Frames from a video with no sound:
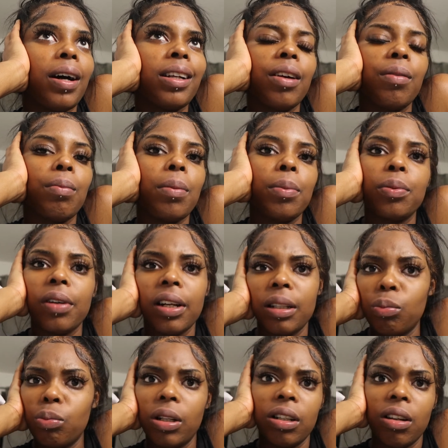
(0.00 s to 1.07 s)
I don't even remember
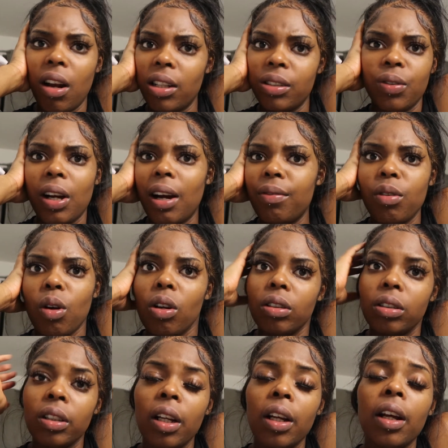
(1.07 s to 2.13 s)
when the last thing I
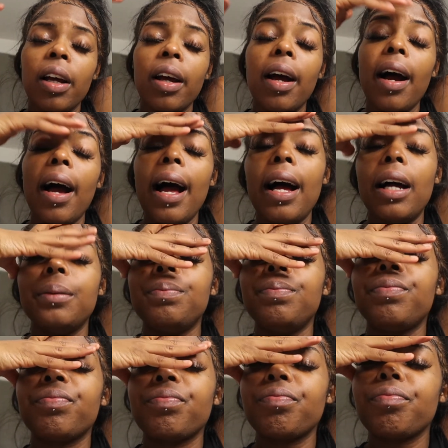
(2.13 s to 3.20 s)
vlogged.
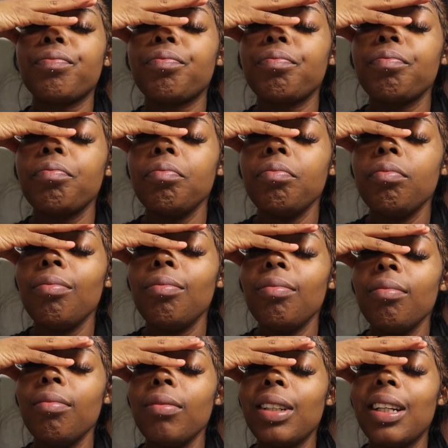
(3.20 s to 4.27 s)
So
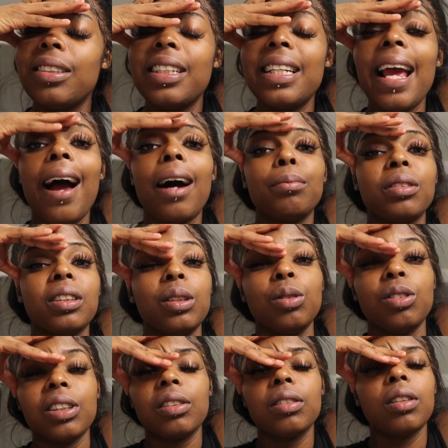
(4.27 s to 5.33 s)
yeah, I'm still
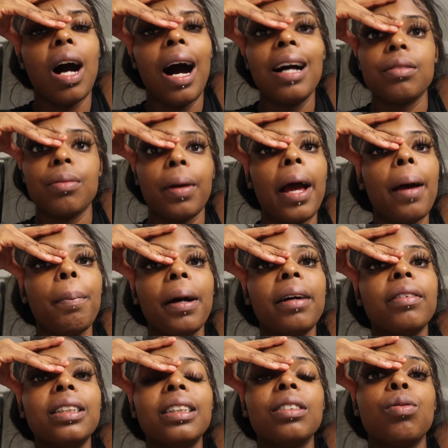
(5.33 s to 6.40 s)
just, guys, I'm getting
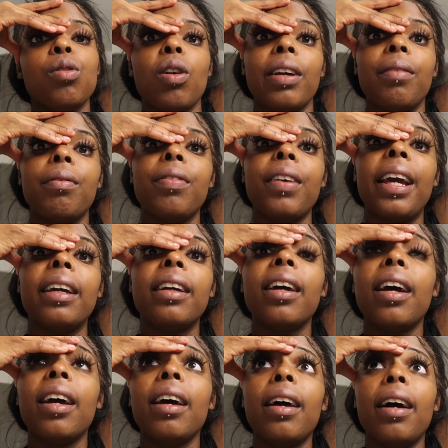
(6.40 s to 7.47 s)
better at this vlogging thing.
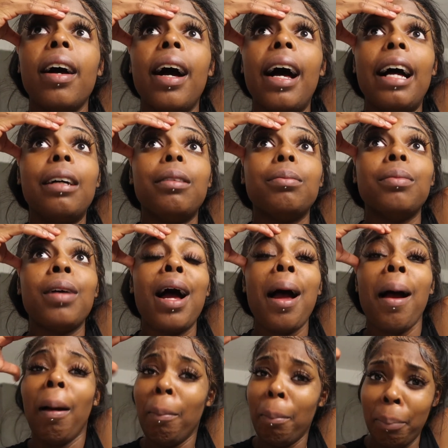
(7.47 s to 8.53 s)

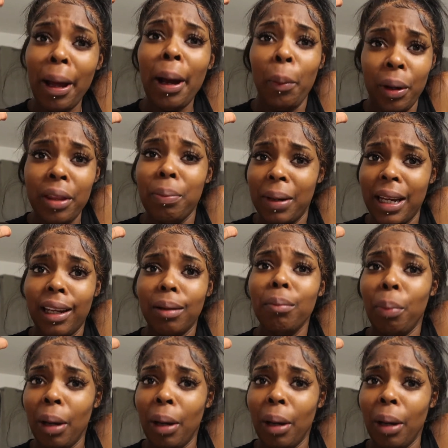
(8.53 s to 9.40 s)
Bear with me.